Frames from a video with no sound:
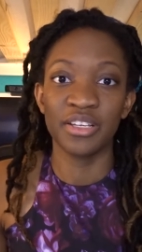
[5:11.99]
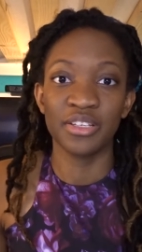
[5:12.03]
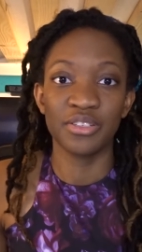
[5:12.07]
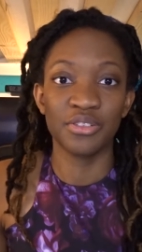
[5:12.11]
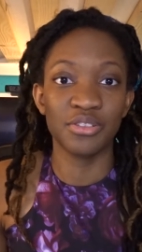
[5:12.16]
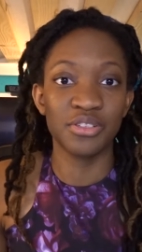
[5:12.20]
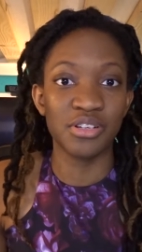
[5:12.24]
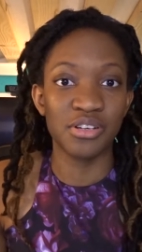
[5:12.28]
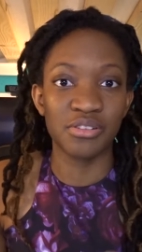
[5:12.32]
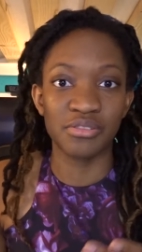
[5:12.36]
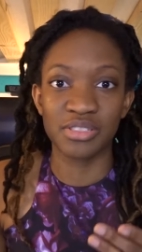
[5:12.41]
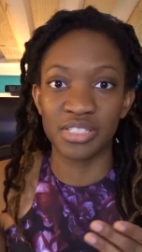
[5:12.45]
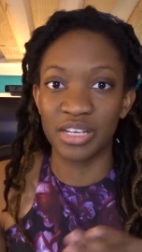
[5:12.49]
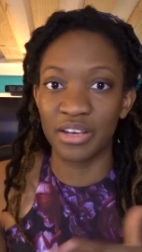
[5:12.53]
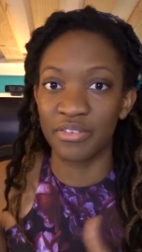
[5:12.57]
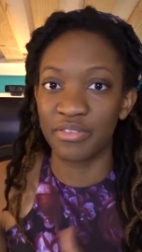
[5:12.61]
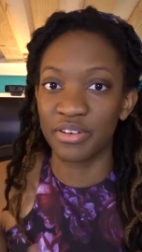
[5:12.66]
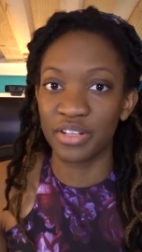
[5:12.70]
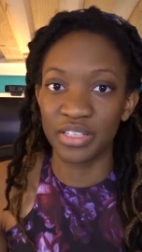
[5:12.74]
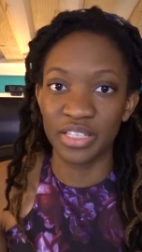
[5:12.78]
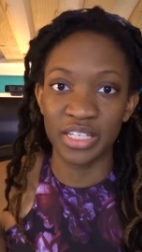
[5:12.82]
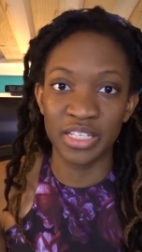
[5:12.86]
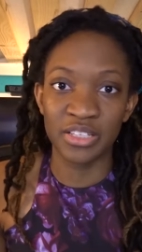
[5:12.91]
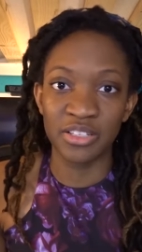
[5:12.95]

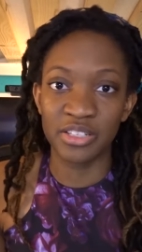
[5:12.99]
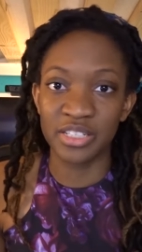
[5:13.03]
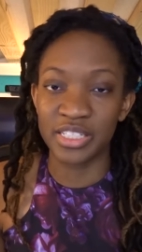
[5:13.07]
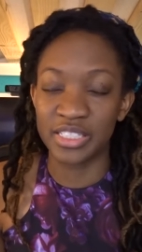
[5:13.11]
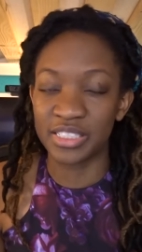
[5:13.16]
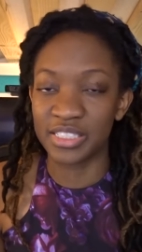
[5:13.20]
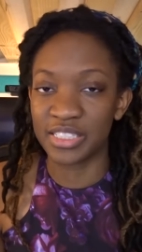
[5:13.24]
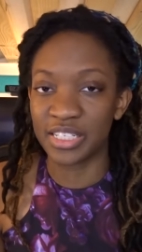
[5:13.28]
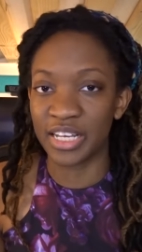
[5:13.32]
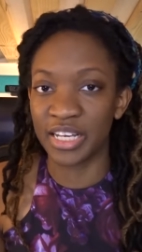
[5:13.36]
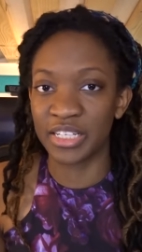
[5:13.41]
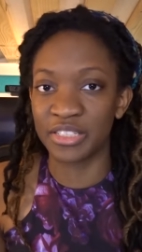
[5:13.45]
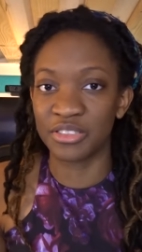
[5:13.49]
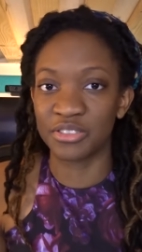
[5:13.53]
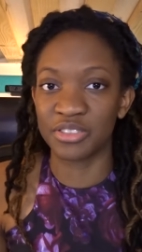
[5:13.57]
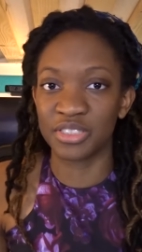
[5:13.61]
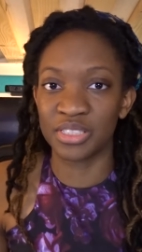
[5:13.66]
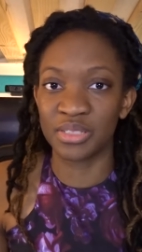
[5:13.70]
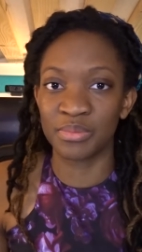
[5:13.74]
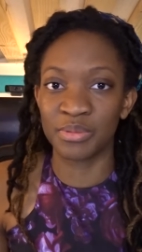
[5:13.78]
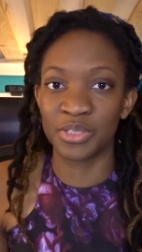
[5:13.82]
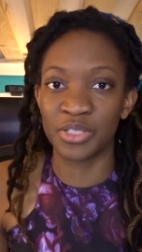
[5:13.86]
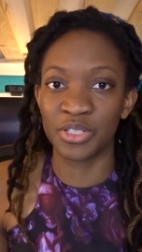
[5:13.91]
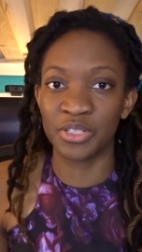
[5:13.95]
definitely look inside your
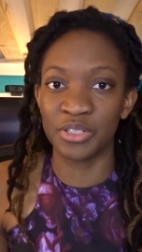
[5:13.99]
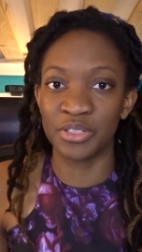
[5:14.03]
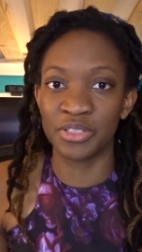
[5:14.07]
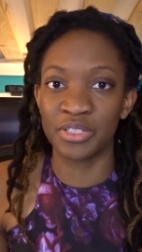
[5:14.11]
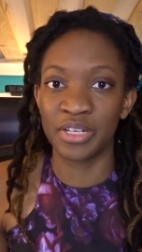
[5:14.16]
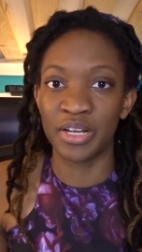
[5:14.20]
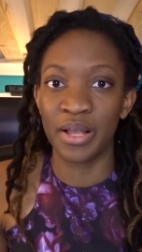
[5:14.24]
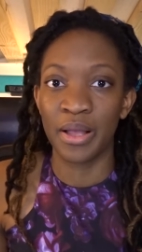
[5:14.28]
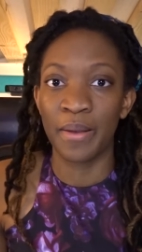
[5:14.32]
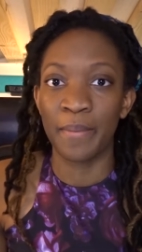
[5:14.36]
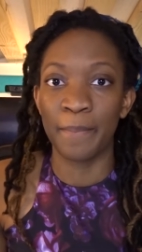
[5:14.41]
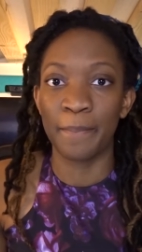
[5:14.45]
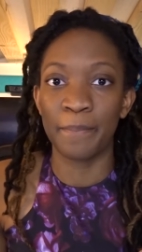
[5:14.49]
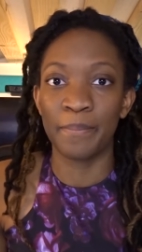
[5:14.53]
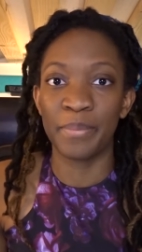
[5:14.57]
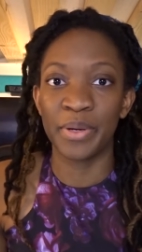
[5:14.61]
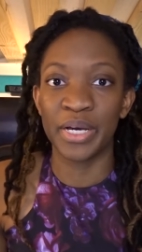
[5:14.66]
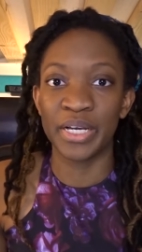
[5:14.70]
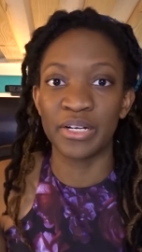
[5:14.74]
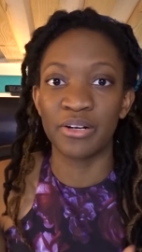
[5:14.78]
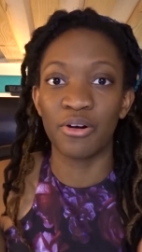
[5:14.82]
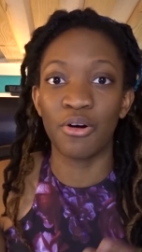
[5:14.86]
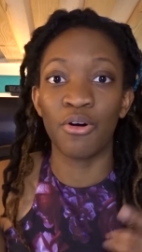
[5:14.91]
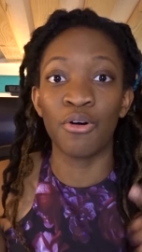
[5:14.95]
zip code,
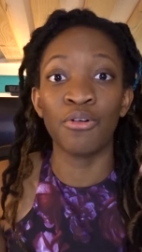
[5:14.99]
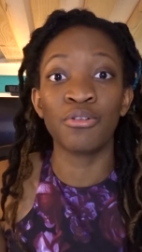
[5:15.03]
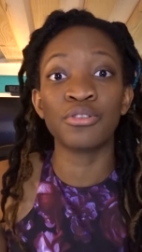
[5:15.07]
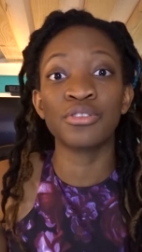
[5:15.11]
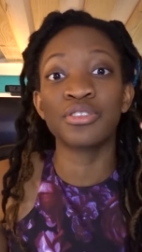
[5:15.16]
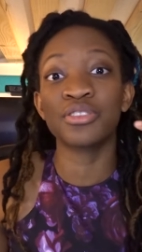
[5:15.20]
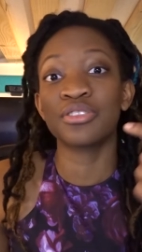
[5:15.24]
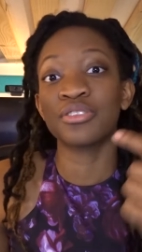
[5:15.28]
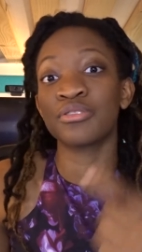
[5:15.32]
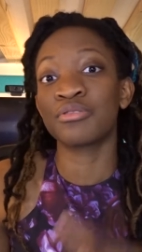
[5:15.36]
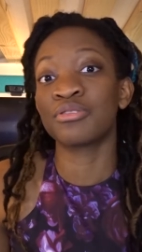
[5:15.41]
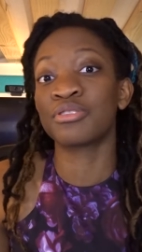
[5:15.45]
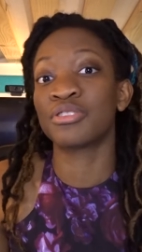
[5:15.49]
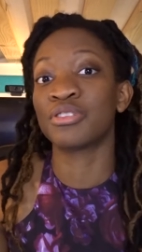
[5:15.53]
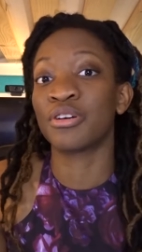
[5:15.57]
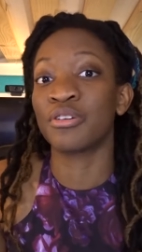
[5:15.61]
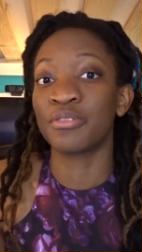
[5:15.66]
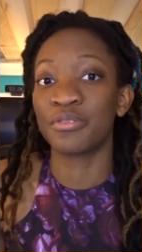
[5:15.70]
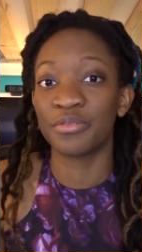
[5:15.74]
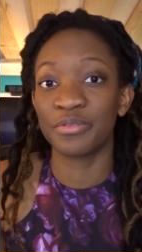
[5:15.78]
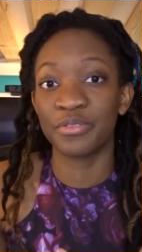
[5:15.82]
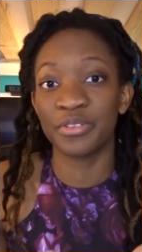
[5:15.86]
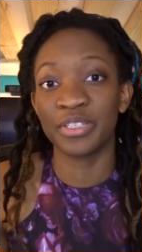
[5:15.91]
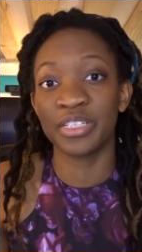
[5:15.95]
but also
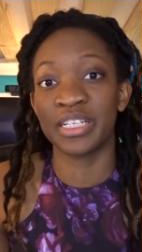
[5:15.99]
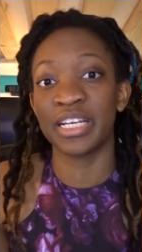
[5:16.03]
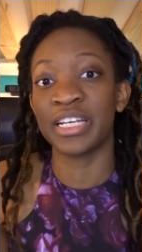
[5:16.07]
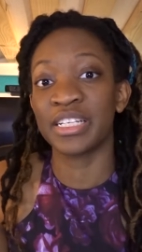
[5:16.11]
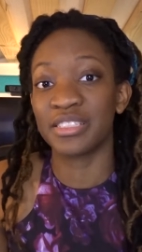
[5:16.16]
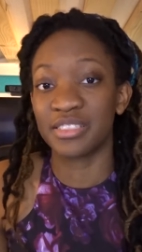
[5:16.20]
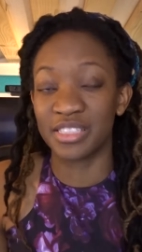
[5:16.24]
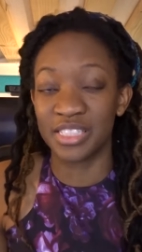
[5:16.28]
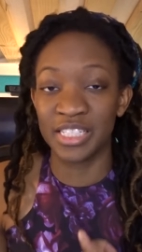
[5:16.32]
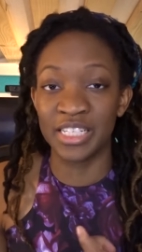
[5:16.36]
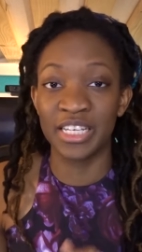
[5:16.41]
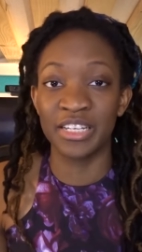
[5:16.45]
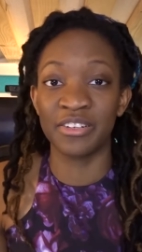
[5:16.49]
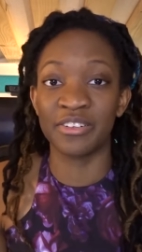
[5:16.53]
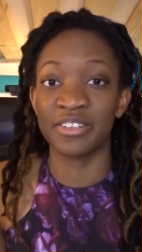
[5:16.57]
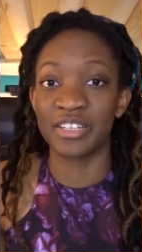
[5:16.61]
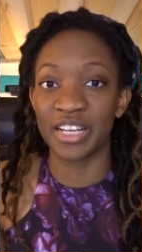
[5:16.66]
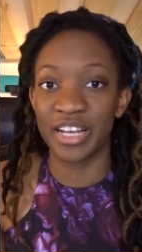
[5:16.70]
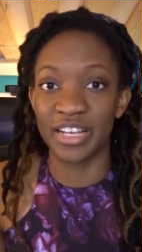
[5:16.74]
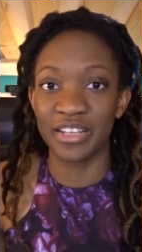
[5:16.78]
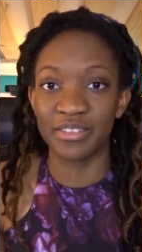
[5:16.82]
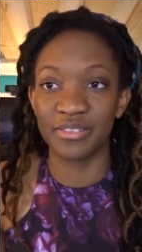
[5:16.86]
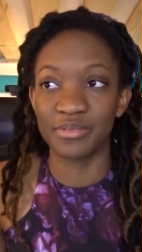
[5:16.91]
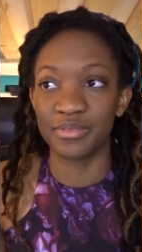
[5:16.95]
don't forget the
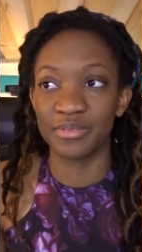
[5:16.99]
internet.